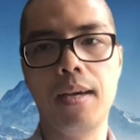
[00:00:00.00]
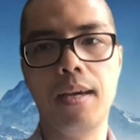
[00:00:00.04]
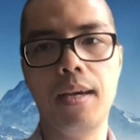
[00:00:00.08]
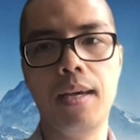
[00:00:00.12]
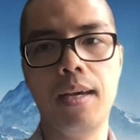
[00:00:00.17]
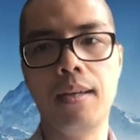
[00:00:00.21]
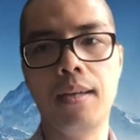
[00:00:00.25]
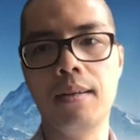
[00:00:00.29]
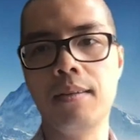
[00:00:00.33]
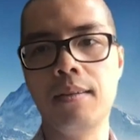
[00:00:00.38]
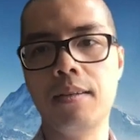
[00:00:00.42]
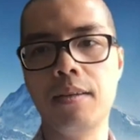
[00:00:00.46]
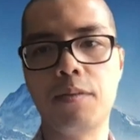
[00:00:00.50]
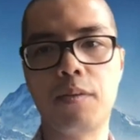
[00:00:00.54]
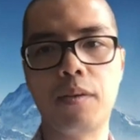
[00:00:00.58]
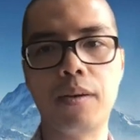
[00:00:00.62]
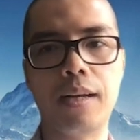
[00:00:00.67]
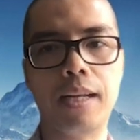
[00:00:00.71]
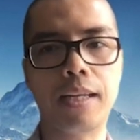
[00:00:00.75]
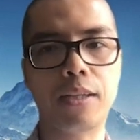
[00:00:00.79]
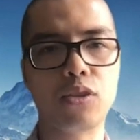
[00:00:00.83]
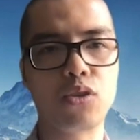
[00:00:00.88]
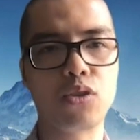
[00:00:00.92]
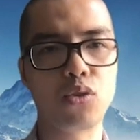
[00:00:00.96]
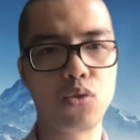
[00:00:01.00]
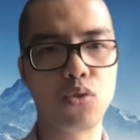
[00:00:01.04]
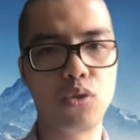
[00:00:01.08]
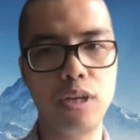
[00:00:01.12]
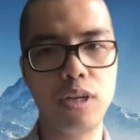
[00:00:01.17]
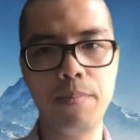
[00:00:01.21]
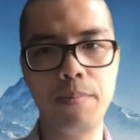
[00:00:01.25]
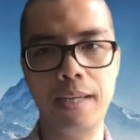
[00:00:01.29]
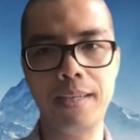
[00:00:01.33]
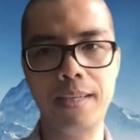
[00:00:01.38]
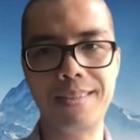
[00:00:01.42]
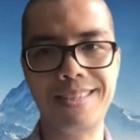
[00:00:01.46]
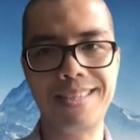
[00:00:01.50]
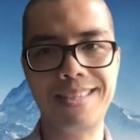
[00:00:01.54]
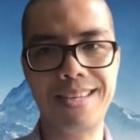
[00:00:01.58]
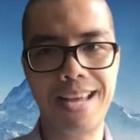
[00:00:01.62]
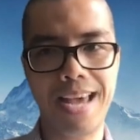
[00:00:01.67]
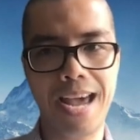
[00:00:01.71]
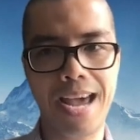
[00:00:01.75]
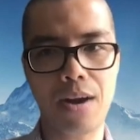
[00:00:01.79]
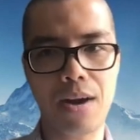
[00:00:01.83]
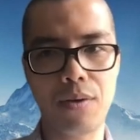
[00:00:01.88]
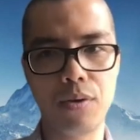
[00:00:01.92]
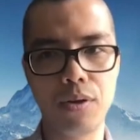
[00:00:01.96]
in different streaming
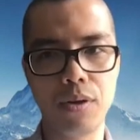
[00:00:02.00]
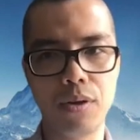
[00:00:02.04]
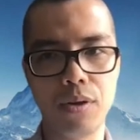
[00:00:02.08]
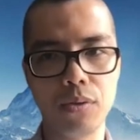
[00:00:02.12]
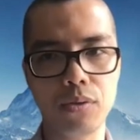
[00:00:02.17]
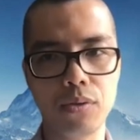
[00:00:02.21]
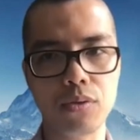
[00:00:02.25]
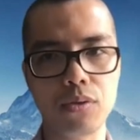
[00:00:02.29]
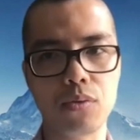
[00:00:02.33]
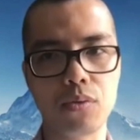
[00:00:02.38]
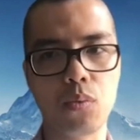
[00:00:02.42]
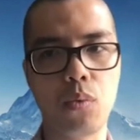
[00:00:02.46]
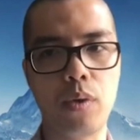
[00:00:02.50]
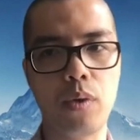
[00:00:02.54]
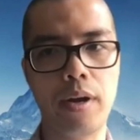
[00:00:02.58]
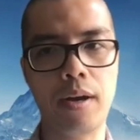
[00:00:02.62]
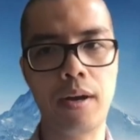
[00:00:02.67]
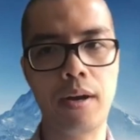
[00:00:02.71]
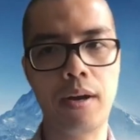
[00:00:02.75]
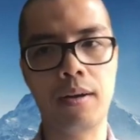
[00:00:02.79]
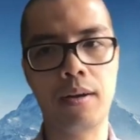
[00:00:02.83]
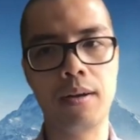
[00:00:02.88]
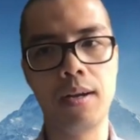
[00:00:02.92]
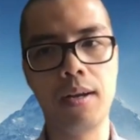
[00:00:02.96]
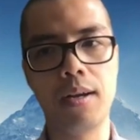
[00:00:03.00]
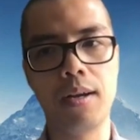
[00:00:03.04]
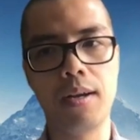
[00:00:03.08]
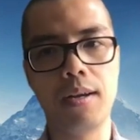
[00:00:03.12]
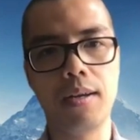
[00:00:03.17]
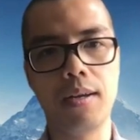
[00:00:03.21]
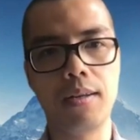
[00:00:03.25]
scenarios where